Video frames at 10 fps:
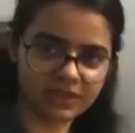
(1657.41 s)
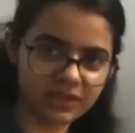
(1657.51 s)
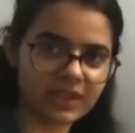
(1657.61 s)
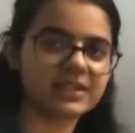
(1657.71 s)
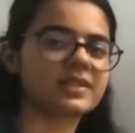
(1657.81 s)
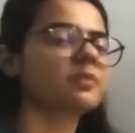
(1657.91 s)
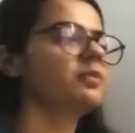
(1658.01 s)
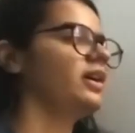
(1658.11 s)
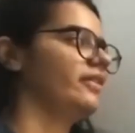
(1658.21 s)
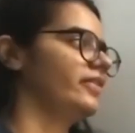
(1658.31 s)
Yes,
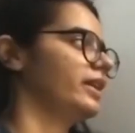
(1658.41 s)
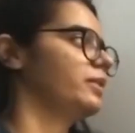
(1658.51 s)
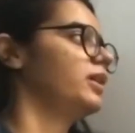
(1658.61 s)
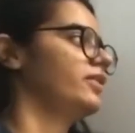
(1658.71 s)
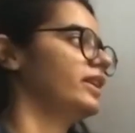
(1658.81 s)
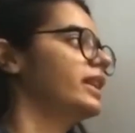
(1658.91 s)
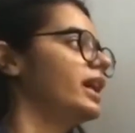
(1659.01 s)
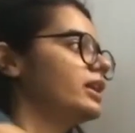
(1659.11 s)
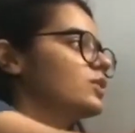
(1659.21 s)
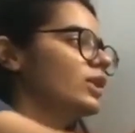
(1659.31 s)
perfect, perfect.
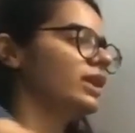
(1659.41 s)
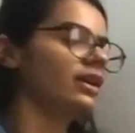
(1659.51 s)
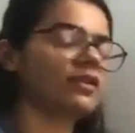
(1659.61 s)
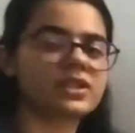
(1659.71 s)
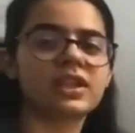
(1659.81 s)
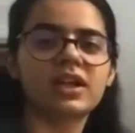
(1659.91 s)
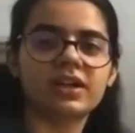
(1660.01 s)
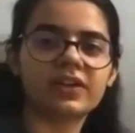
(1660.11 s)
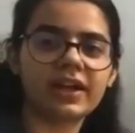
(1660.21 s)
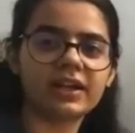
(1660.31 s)
That is what I was
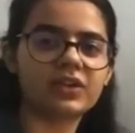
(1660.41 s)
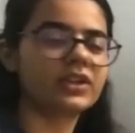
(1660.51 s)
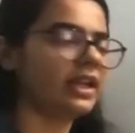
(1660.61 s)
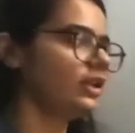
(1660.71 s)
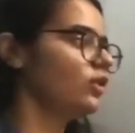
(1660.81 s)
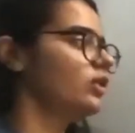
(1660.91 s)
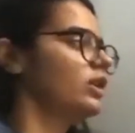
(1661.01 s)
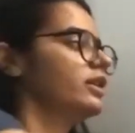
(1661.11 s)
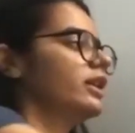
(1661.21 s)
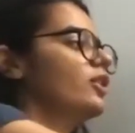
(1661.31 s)
trying to tell you.
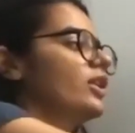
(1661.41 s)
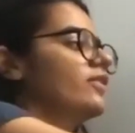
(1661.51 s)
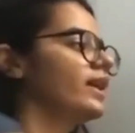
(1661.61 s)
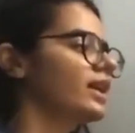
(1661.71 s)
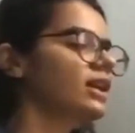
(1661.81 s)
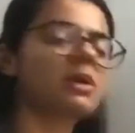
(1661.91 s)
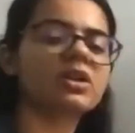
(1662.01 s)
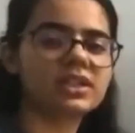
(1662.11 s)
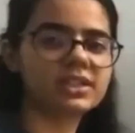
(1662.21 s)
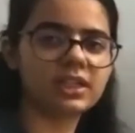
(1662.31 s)
Now you can forget
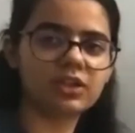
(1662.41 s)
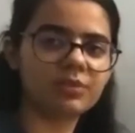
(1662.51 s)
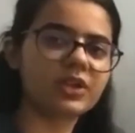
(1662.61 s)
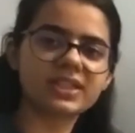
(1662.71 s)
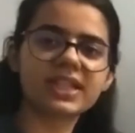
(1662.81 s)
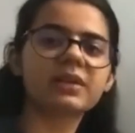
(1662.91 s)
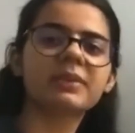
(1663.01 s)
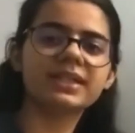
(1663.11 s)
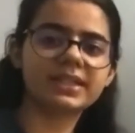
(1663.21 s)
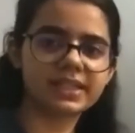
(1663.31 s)
about the 0 because that
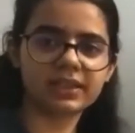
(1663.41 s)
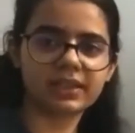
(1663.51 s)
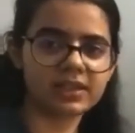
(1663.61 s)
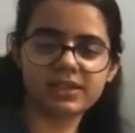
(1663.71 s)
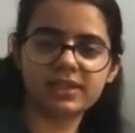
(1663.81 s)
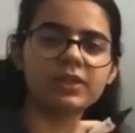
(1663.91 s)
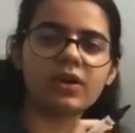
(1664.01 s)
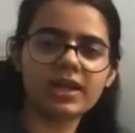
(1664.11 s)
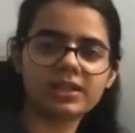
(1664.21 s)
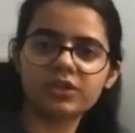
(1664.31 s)
means nothing. 0
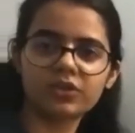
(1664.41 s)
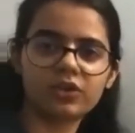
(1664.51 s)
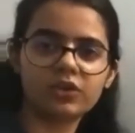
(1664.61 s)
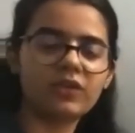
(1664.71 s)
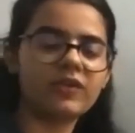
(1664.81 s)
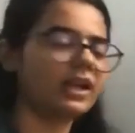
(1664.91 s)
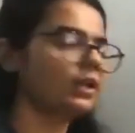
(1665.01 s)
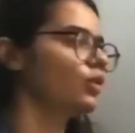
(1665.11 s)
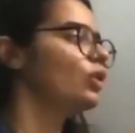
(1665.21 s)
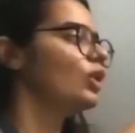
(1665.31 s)
has no
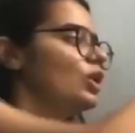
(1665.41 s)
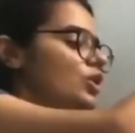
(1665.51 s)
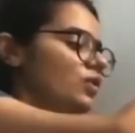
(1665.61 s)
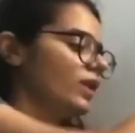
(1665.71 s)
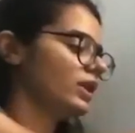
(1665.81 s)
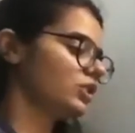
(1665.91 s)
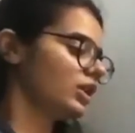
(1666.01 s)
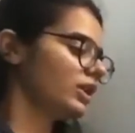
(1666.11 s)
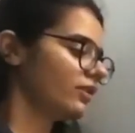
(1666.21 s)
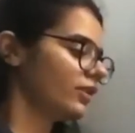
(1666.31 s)
value. So once you
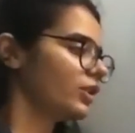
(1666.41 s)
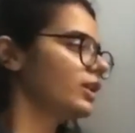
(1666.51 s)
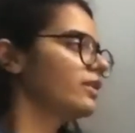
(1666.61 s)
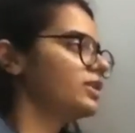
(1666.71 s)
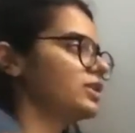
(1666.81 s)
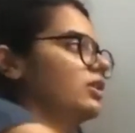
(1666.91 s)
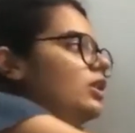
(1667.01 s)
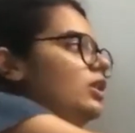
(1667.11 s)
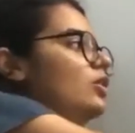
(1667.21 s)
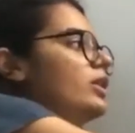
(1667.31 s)
are done with your division,
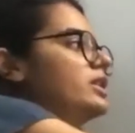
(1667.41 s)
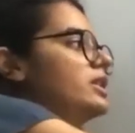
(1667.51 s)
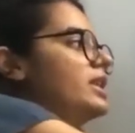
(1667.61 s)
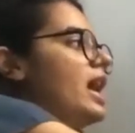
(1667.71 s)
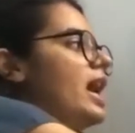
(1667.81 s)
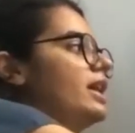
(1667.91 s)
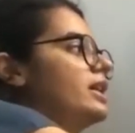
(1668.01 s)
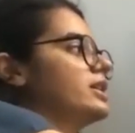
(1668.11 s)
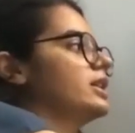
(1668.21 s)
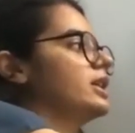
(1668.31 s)
you can just add
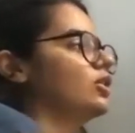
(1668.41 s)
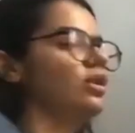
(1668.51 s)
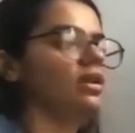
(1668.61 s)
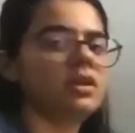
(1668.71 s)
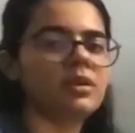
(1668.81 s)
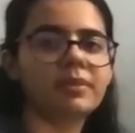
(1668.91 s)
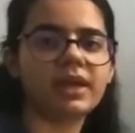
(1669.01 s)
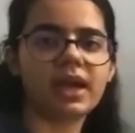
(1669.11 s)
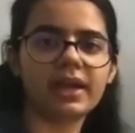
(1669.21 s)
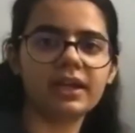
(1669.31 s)
a 0
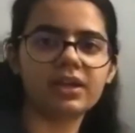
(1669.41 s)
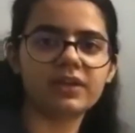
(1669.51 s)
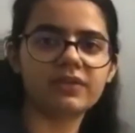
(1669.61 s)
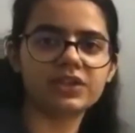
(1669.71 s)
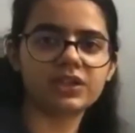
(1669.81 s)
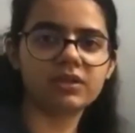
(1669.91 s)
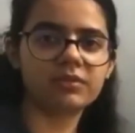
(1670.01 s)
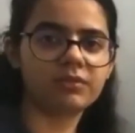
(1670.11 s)
behind your division